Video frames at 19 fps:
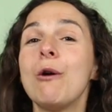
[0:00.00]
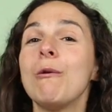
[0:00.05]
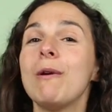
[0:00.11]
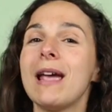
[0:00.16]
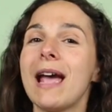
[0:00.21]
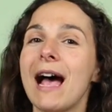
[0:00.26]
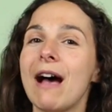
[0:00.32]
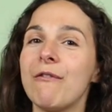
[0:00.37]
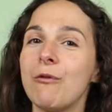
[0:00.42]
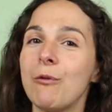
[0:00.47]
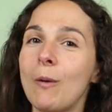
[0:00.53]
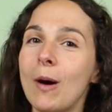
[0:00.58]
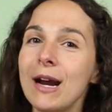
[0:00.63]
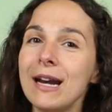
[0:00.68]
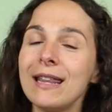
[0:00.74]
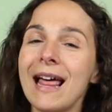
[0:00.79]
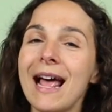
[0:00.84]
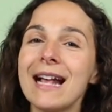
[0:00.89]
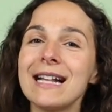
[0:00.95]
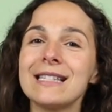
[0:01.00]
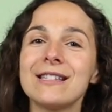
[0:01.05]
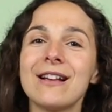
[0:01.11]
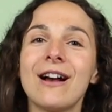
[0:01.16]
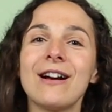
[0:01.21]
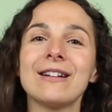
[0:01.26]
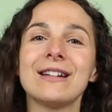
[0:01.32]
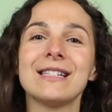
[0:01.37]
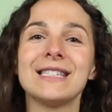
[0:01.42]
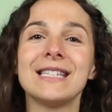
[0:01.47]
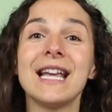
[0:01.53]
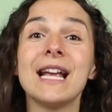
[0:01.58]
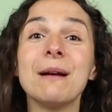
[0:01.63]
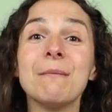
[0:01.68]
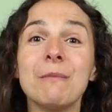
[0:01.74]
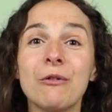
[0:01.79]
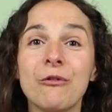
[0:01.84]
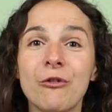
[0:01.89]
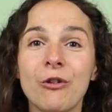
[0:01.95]
We have one last song to
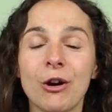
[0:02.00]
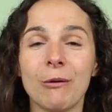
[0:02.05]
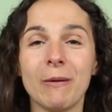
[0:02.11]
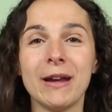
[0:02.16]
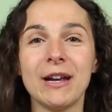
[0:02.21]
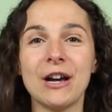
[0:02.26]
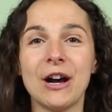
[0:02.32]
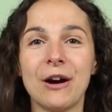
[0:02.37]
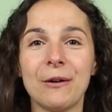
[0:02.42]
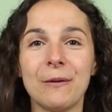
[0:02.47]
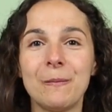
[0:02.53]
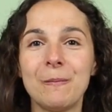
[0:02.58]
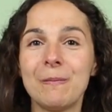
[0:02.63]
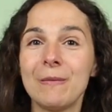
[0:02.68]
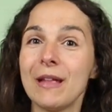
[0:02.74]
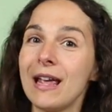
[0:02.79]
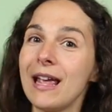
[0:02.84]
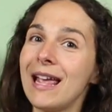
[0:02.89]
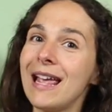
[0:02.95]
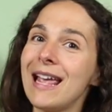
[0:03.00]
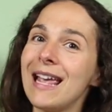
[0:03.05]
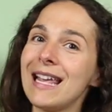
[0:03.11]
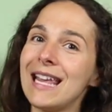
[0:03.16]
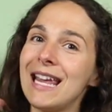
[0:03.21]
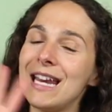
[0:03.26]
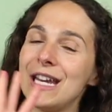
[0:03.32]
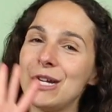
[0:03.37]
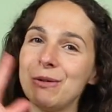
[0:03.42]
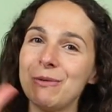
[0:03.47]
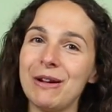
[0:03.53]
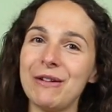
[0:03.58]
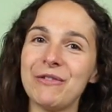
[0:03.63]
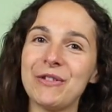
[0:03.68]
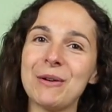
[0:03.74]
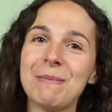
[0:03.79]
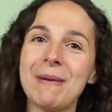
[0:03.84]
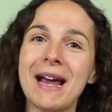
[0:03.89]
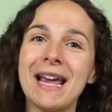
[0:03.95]
sing before we go. Can you
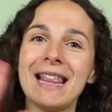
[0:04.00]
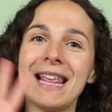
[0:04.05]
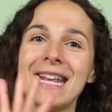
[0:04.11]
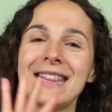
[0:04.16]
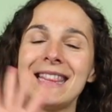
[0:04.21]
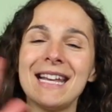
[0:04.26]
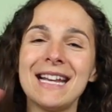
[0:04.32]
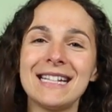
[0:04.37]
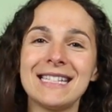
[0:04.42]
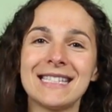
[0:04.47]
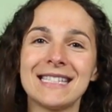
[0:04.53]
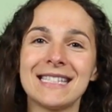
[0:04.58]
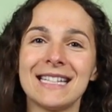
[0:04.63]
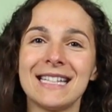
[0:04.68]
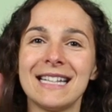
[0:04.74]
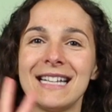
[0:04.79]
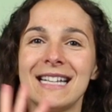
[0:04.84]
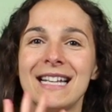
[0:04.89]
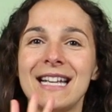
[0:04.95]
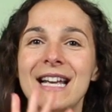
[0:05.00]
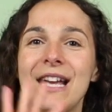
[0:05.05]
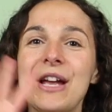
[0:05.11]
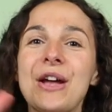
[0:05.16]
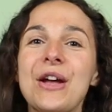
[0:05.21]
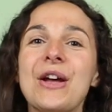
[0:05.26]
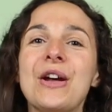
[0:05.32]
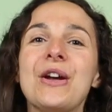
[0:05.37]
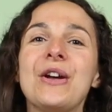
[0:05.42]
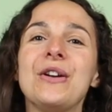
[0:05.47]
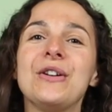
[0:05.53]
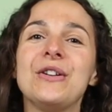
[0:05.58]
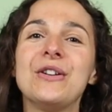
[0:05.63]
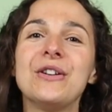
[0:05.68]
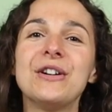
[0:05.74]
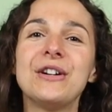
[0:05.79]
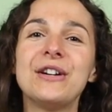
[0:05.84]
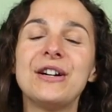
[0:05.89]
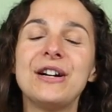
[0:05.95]
wave goodbye like this?
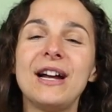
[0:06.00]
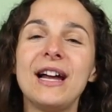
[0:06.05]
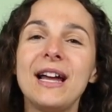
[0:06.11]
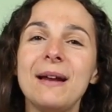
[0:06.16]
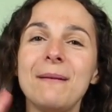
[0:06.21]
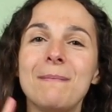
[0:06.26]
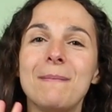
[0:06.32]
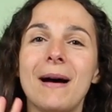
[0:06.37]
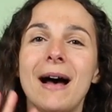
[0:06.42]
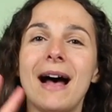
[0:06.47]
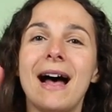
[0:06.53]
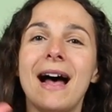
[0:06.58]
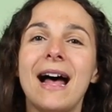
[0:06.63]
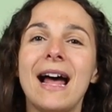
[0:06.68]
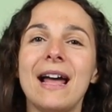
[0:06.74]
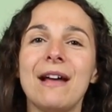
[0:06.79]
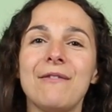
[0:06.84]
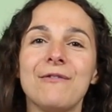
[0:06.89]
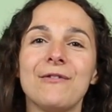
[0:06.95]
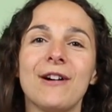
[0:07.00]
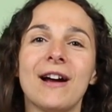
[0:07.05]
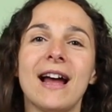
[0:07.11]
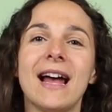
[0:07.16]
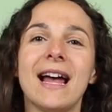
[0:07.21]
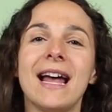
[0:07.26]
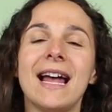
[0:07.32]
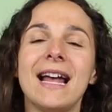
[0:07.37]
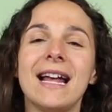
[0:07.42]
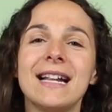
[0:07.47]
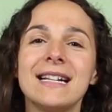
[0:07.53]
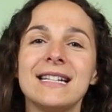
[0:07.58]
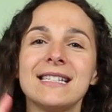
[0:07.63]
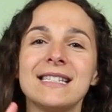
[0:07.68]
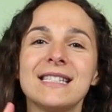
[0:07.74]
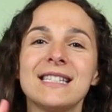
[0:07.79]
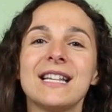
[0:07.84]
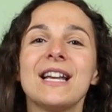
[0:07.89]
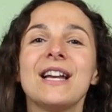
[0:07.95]
Goodbye,
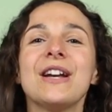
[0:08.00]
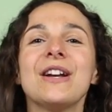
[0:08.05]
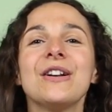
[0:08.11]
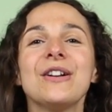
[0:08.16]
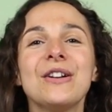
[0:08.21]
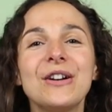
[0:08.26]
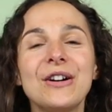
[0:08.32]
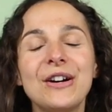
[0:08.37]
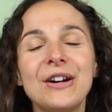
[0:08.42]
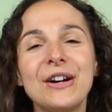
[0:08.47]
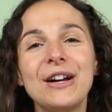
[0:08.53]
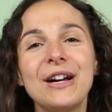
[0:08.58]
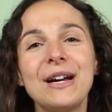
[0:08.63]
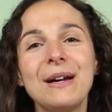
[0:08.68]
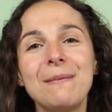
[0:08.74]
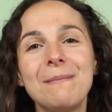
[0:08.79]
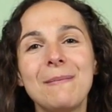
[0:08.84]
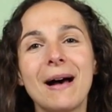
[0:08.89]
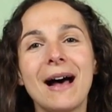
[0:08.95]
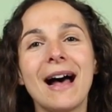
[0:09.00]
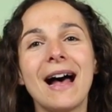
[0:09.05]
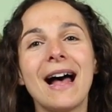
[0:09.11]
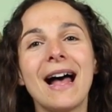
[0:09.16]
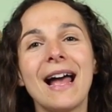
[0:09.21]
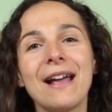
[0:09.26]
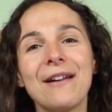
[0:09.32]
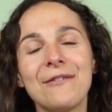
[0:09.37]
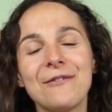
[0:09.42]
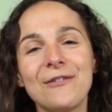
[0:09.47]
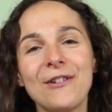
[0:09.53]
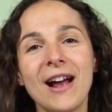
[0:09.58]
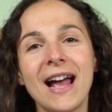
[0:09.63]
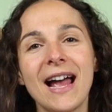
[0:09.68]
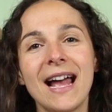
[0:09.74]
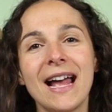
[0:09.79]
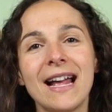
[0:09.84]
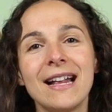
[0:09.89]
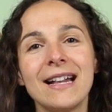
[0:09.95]
friends. Goodbye,
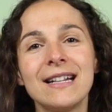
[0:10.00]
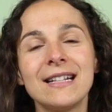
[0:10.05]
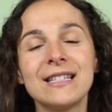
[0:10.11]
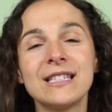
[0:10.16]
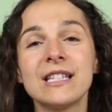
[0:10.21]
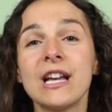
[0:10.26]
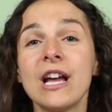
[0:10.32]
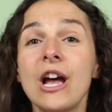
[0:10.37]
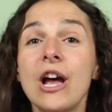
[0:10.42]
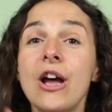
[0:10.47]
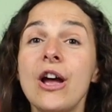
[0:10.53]
friends.